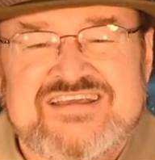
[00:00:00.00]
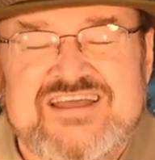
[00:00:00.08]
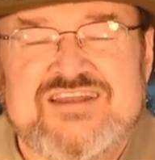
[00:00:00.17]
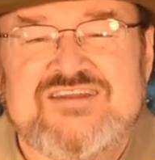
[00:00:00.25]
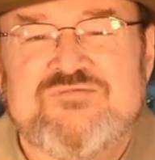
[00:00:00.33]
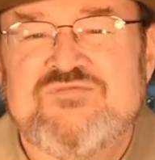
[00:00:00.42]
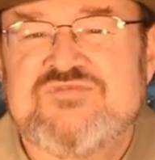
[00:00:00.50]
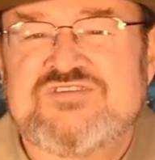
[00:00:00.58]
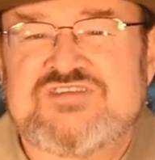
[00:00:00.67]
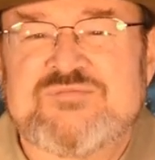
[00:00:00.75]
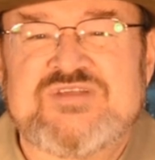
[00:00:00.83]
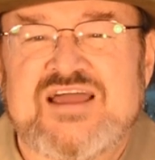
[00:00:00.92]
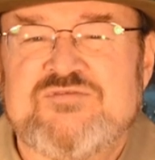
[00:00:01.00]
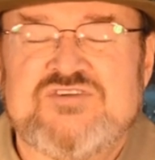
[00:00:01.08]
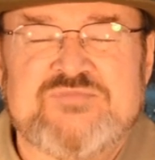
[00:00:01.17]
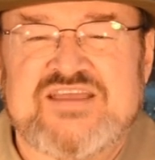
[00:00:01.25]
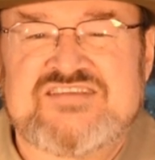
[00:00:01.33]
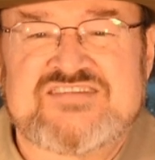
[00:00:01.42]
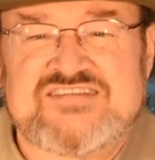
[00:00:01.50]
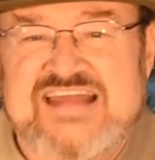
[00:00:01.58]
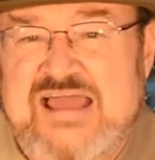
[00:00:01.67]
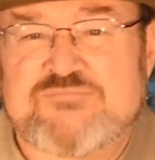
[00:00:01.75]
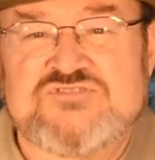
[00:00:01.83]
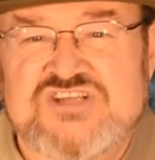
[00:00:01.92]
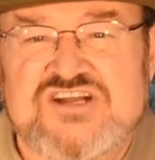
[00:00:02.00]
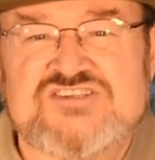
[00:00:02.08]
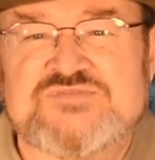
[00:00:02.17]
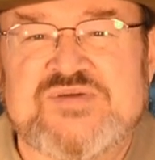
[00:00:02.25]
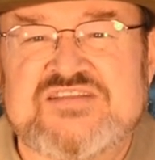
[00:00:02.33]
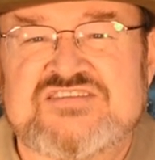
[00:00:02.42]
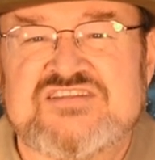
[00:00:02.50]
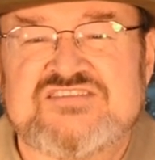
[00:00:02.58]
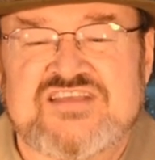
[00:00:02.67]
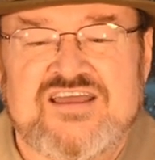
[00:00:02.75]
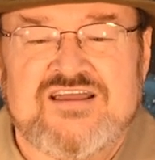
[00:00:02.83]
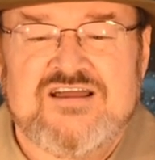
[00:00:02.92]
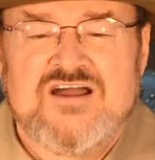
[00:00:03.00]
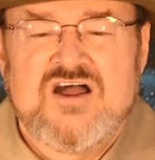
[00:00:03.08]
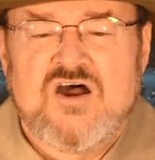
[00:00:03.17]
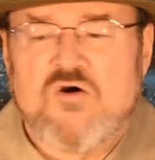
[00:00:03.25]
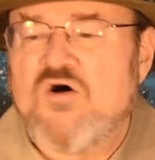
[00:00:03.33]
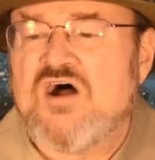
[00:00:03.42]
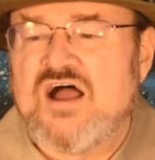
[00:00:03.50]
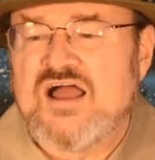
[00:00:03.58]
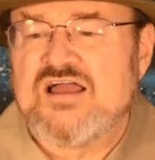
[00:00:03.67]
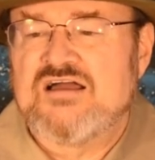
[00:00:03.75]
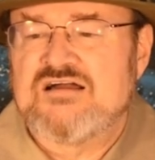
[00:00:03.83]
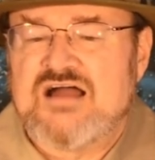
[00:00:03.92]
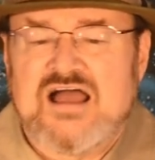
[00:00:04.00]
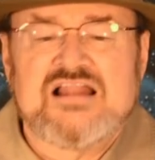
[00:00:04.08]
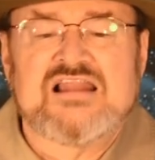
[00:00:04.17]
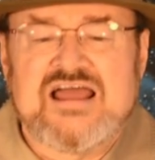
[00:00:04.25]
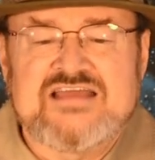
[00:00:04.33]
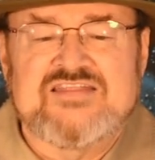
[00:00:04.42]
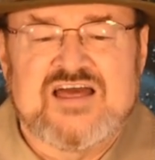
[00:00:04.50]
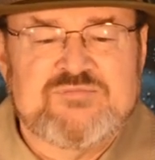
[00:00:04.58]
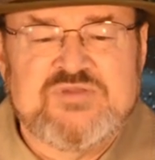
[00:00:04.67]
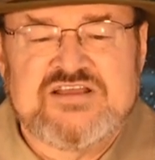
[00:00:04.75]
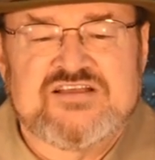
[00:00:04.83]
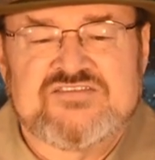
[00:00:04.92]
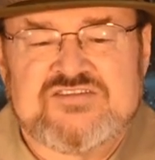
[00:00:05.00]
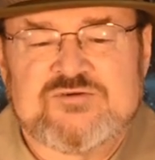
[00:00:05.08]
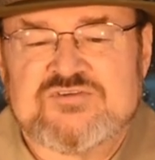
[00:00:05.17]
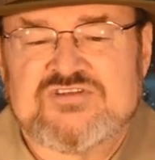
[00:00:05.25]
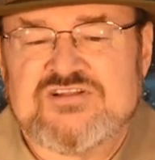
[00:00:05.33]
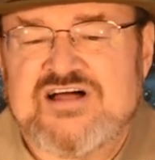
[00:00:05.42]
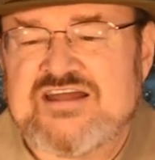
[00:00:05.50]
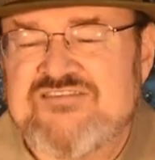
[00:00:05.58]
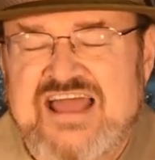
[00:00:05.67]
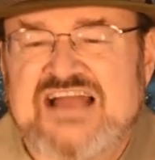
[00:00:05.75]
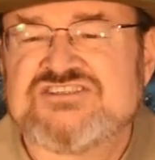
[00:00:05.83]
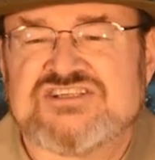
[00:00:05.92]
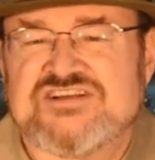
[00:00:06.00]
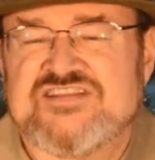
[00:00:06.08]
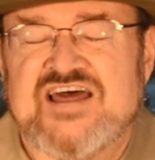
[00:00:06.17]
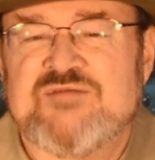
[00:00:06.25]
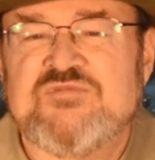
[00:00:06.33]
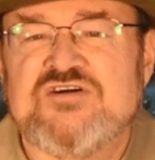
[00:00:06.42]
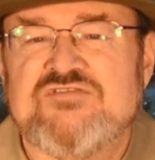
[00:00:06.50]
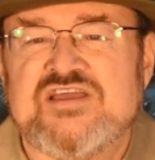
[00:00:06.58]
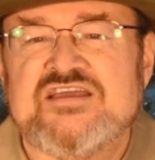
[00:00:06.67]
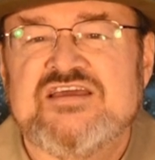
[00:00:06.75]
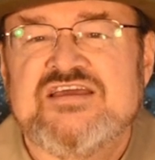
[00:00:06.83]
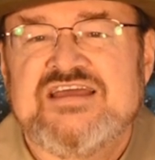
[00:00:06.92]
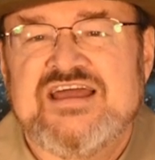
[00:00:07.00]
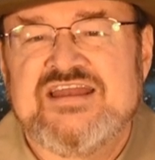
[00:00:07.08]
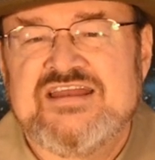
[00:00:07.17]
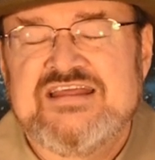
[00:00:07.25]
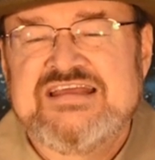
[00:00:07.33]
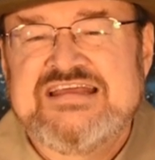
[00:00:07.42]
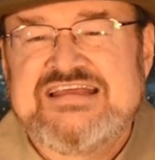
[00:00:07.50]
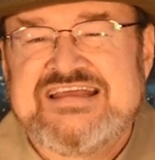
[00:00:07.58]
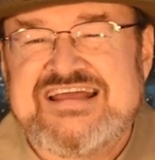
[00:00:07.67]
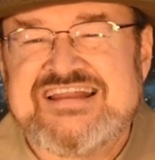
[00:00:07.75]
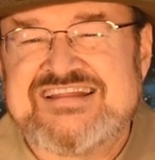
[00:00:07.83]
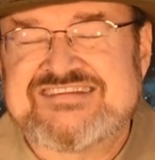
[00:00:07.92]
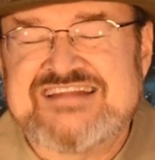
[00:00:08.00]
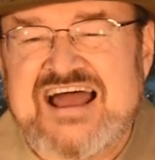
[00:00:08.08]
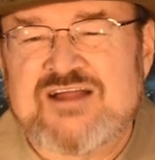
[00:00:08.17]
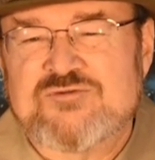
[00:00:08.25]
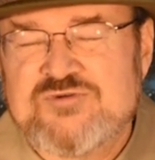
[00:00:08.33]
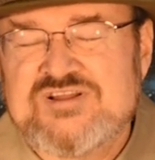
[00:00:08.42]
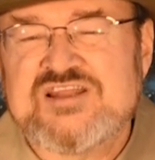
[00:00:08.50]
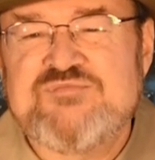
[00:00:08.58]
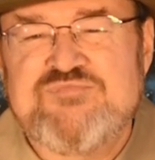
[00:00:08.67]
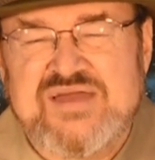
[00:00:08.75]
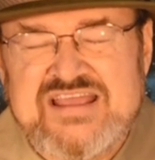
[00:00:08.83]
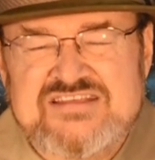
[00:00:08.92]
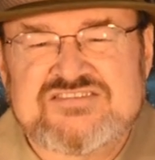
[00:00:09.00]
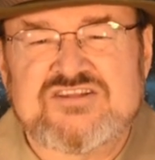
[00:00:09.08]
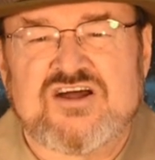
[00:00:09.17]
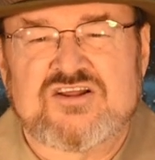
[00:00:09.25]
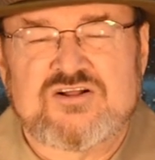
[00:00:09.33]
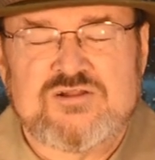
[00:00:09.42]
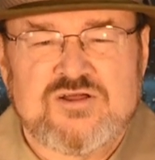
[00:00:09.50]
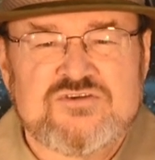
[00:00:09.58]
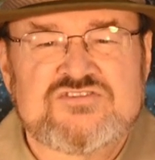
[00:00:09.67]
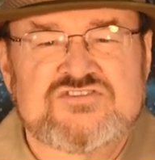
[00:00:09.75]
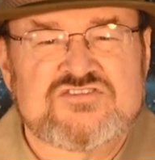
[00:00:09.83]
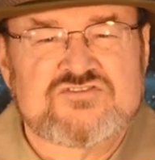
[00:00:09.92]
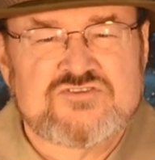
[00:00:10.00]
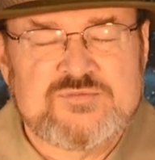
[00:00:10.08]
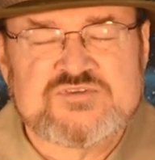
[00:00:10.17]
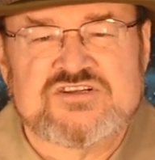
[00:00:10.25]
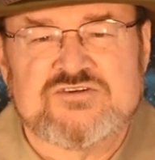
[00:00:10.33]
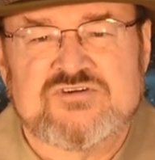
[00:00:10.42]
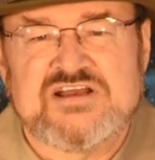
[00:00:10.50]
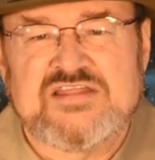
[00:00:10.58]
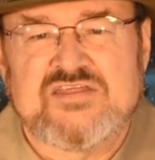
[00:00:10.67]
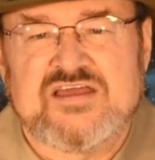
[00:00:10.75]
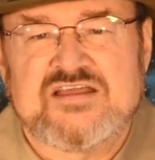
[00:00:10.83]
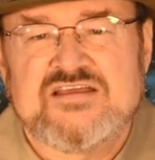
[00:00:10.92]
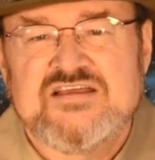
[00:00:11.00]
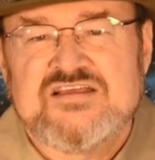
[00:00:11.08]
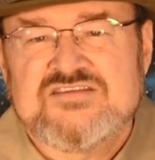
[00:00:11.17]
And sometimes you make snap judgments and say, oh, I, I like that because there was a lot of action in that movie. And, and it's not really based on a close description or anything.